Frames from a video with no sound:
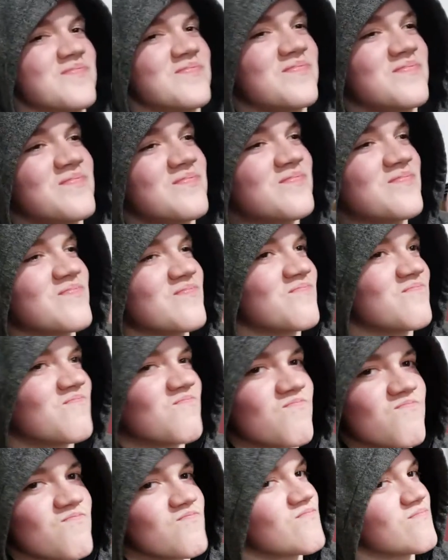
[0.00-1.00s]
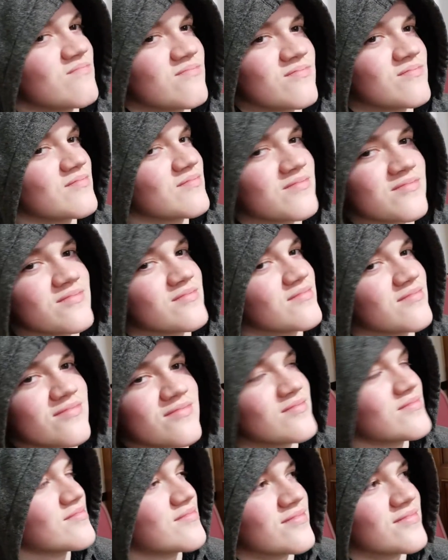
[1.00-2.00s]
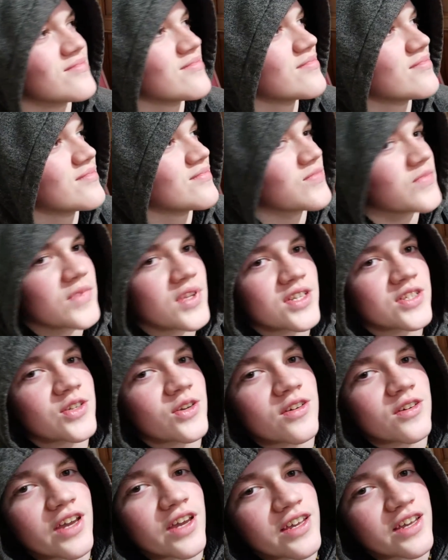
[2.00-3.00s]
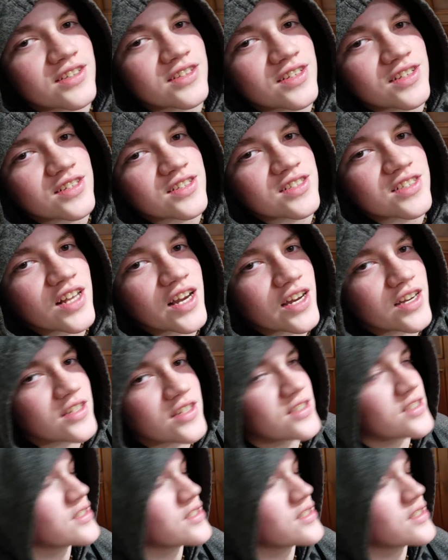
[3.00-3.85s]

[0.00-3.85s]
man. Did you see him